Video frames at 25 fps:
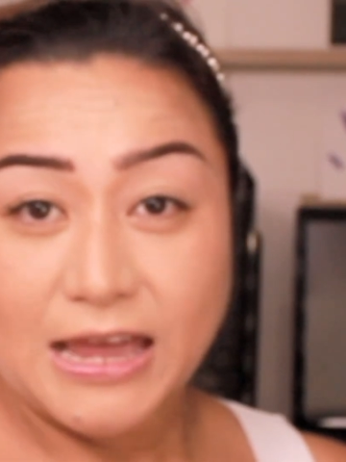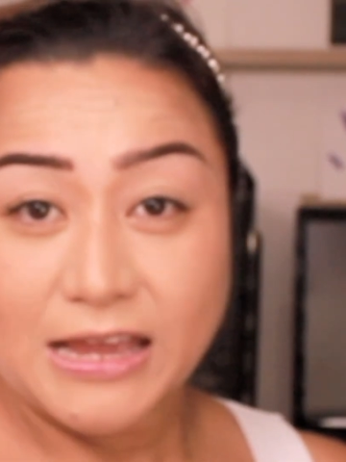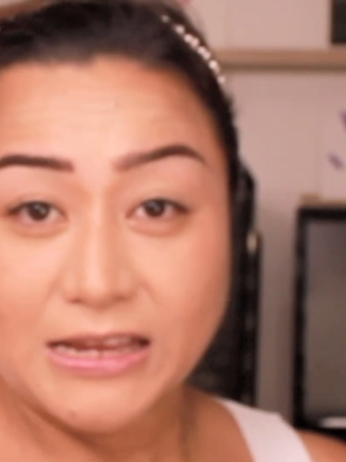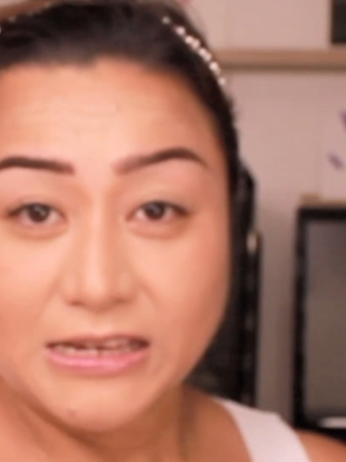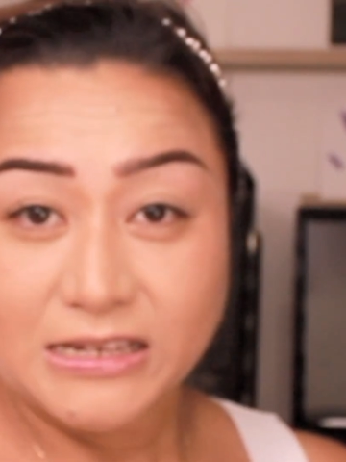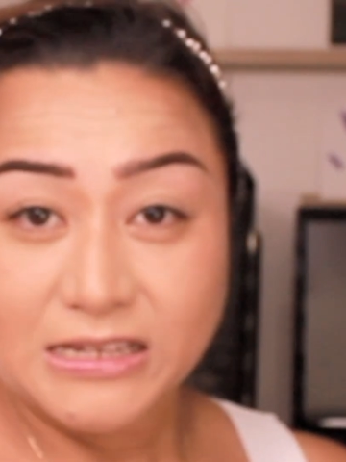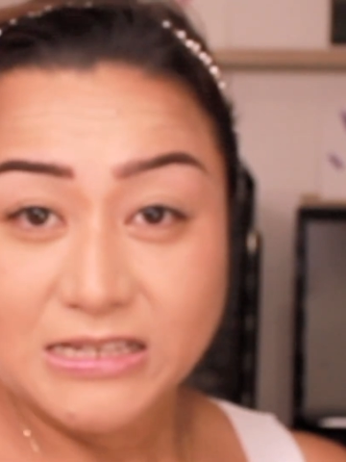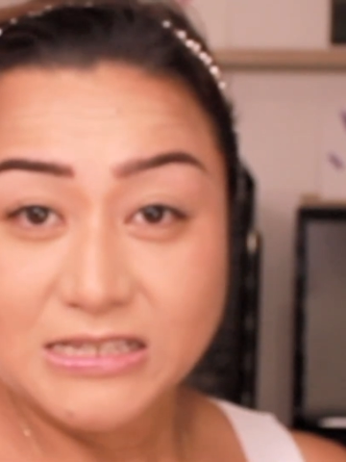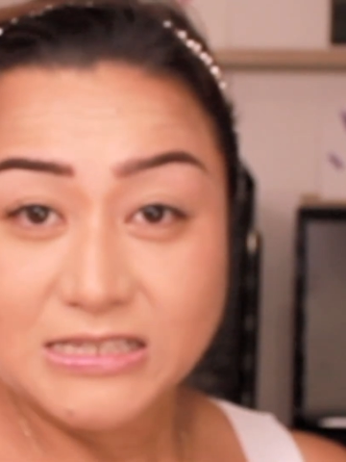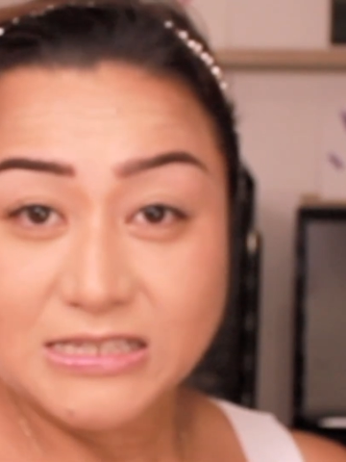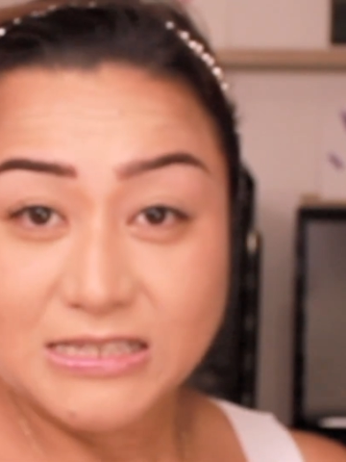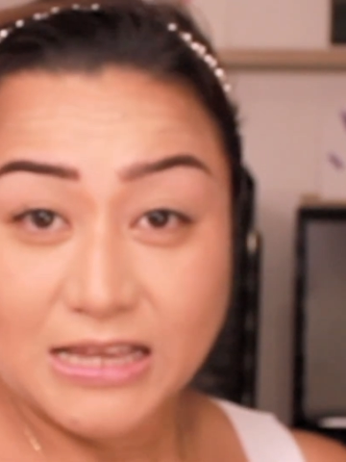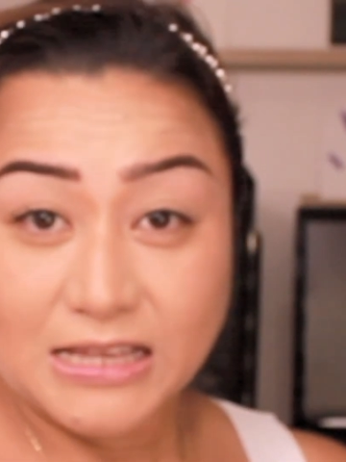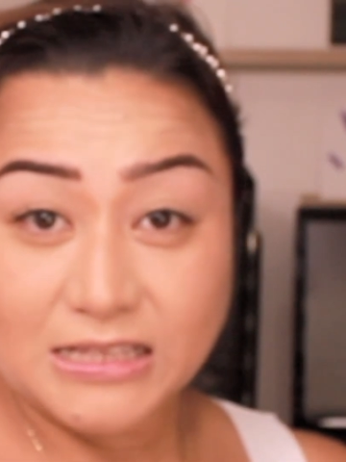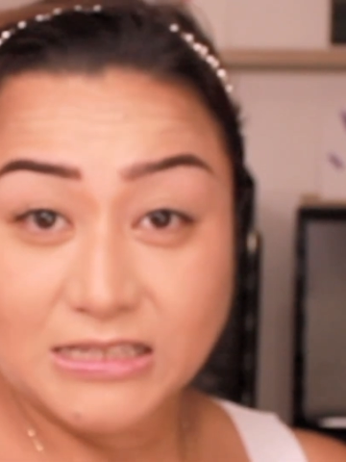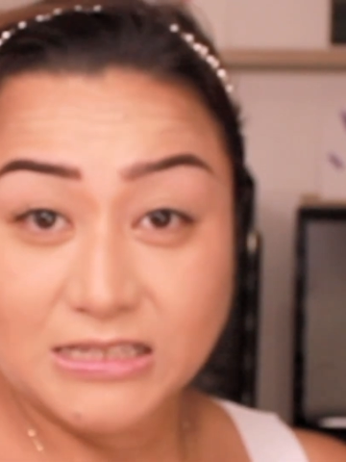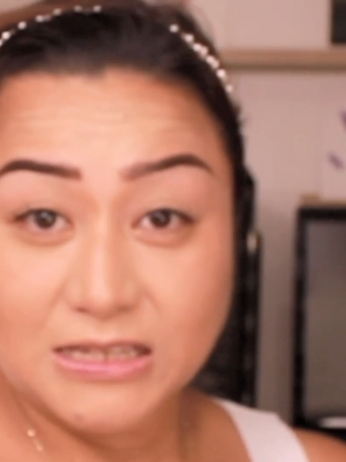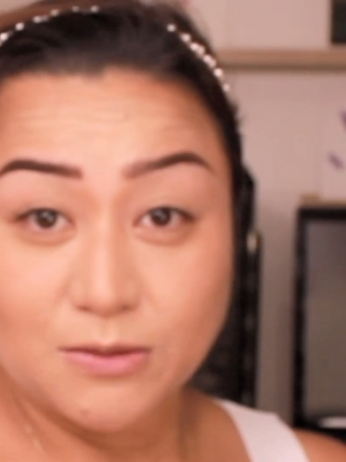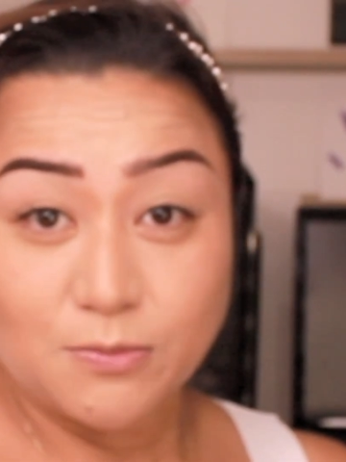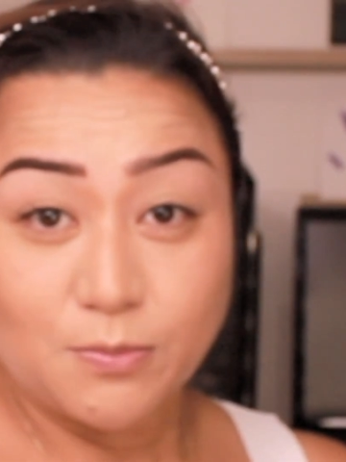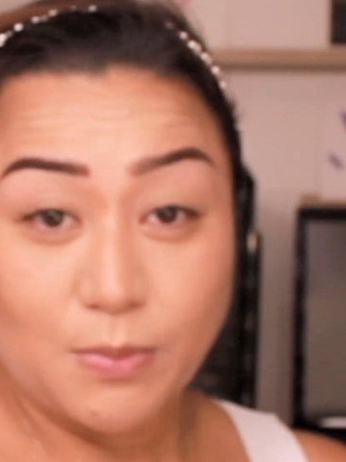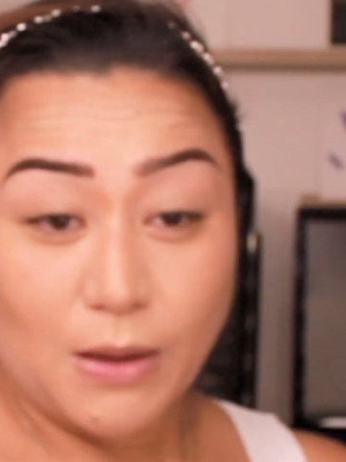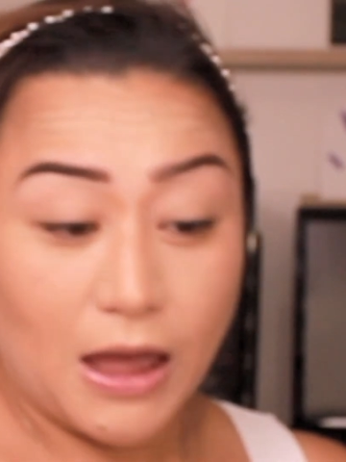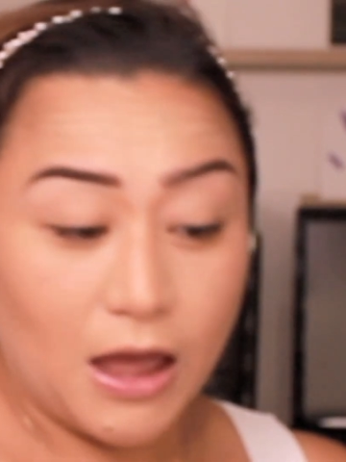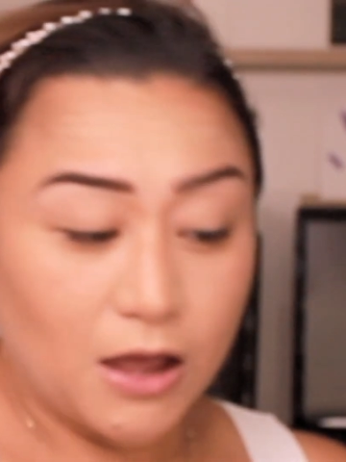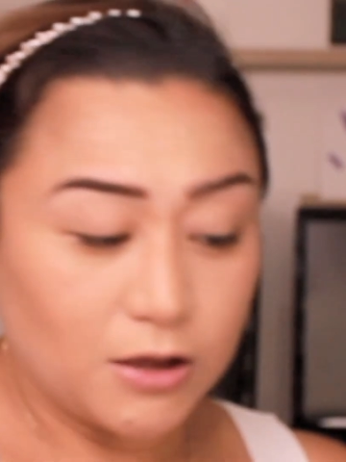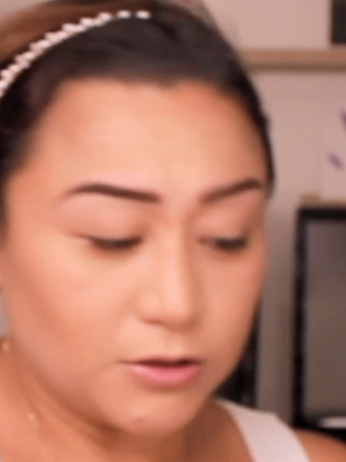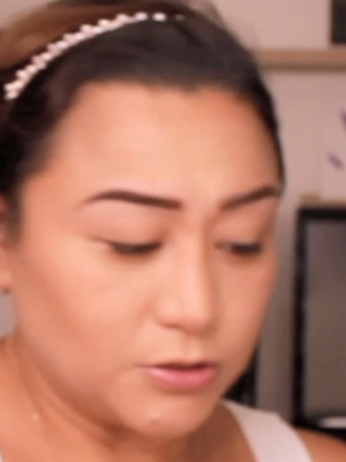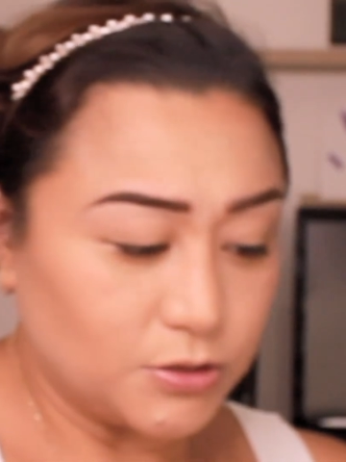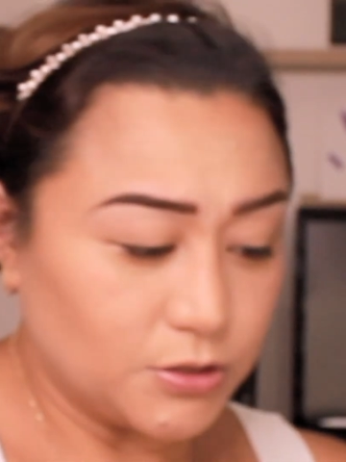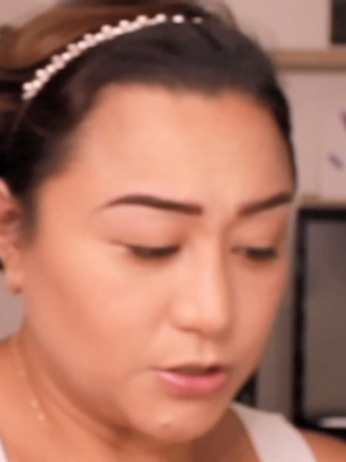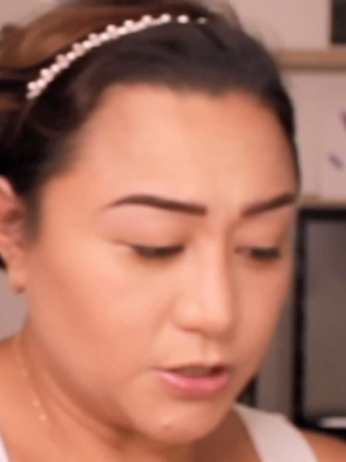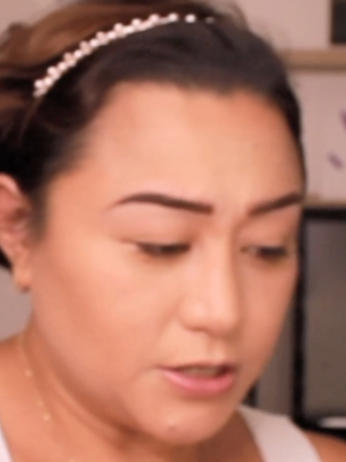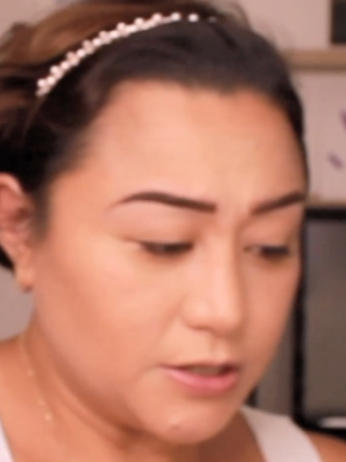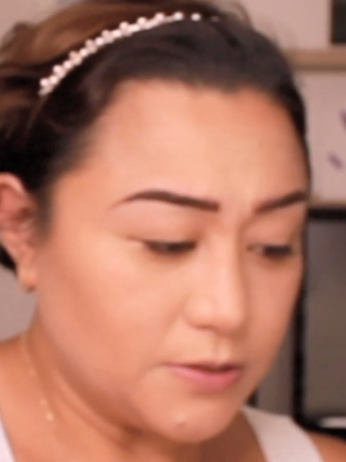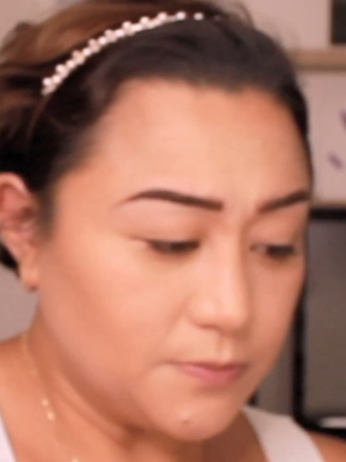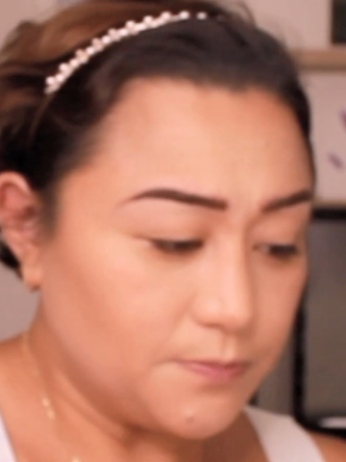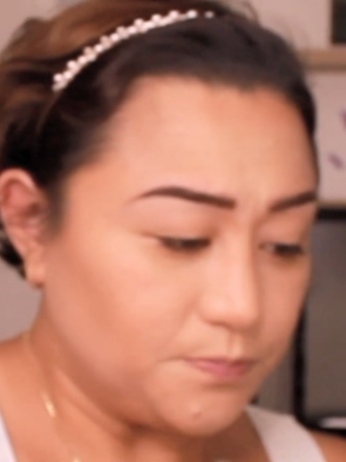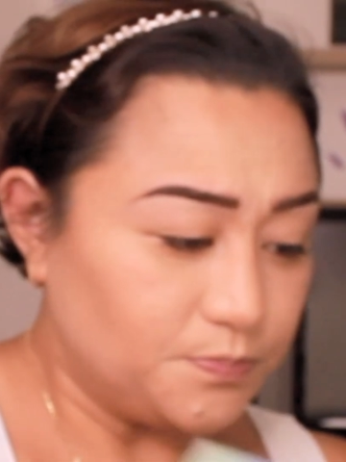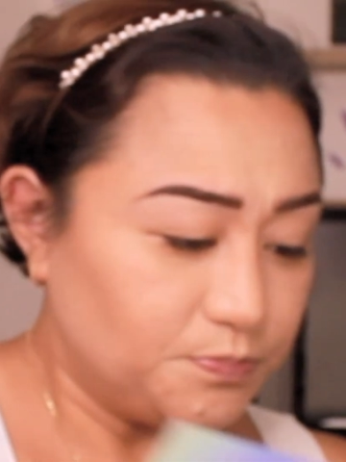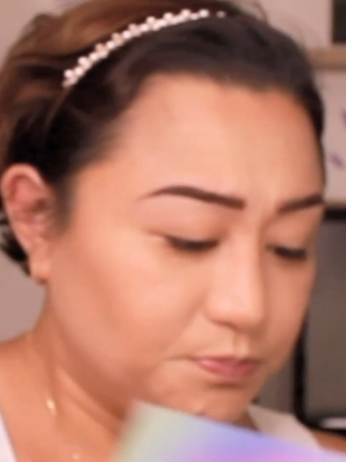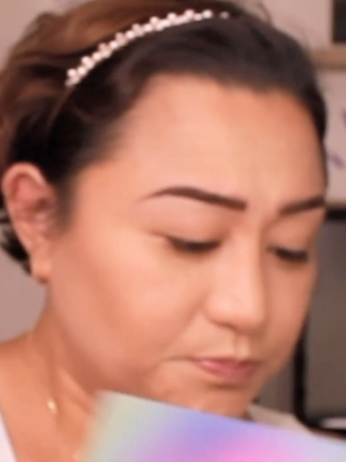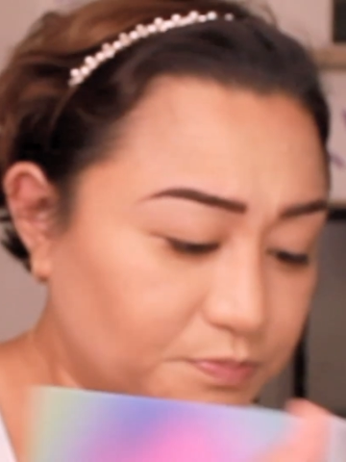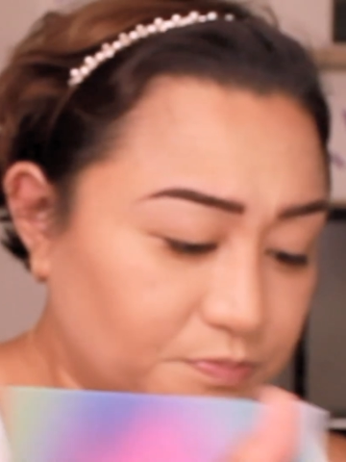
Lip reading: any setting powder,